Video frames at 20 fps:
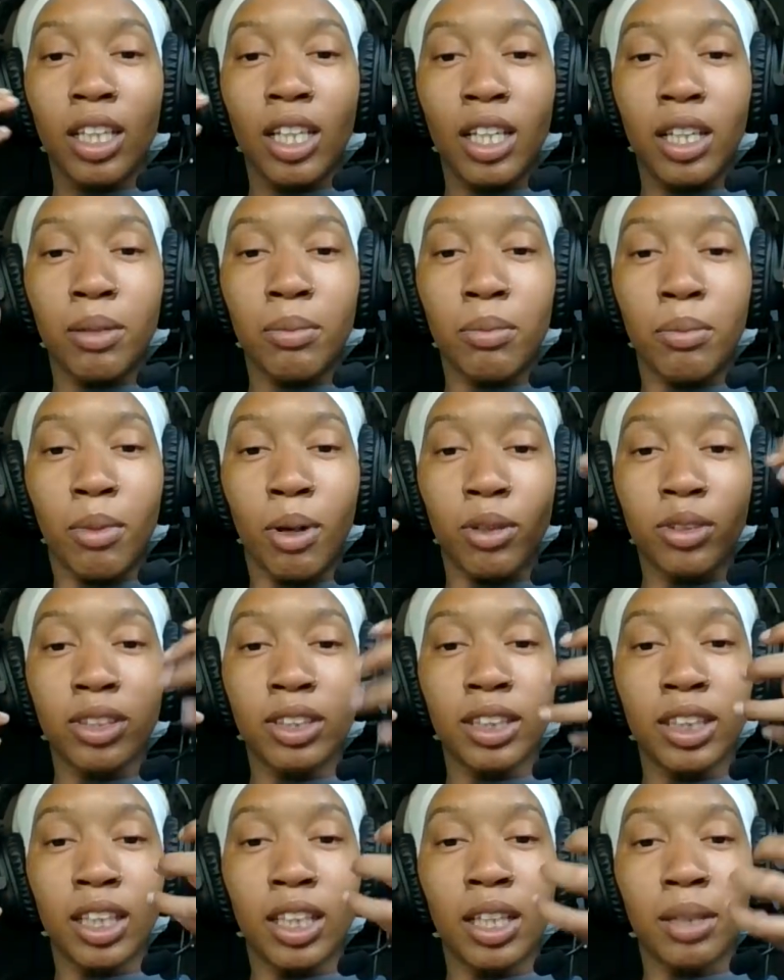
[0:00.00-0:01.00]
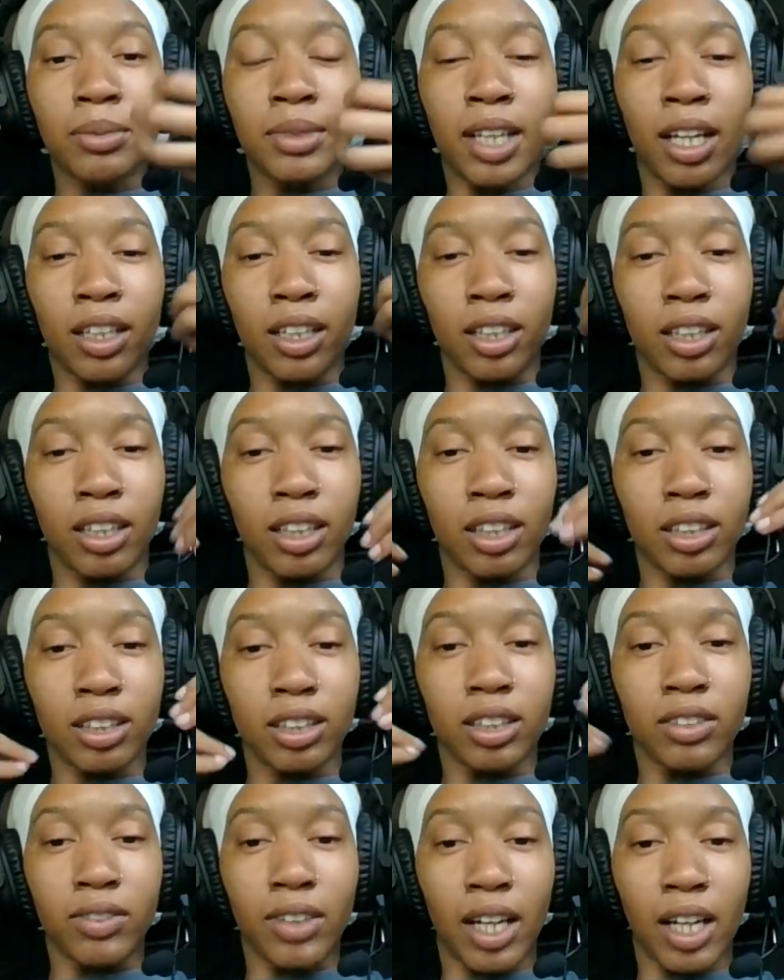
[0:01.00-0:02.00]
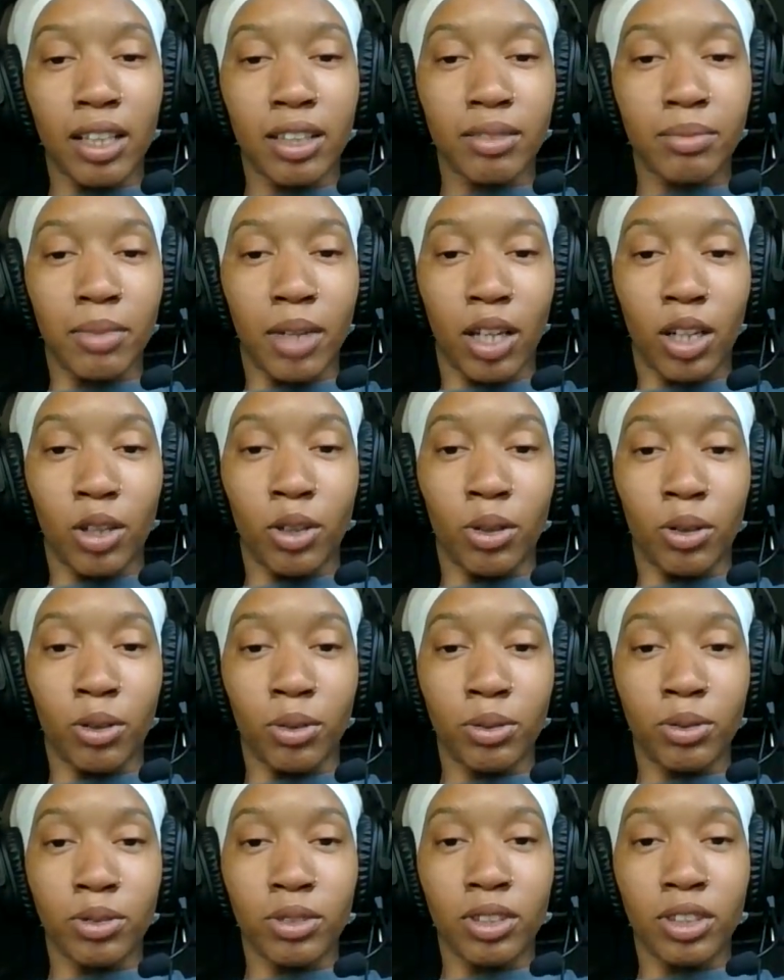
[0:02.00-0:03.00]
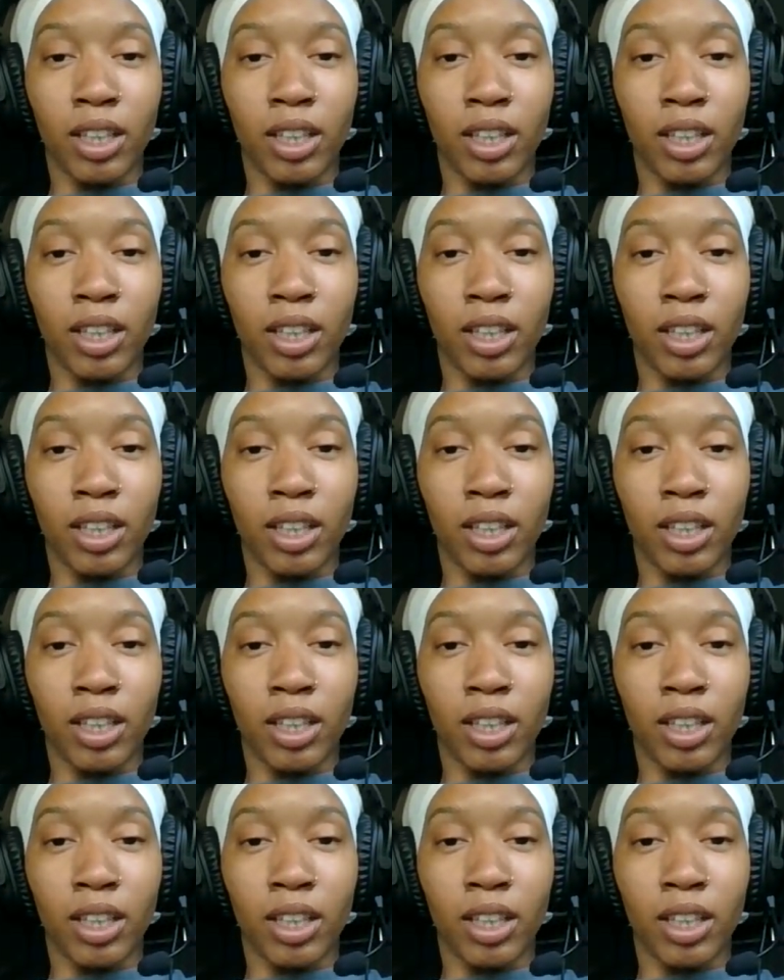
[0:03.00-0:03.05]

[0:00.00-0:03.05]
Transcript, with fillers: it mostly comes out in gunks of like my nose.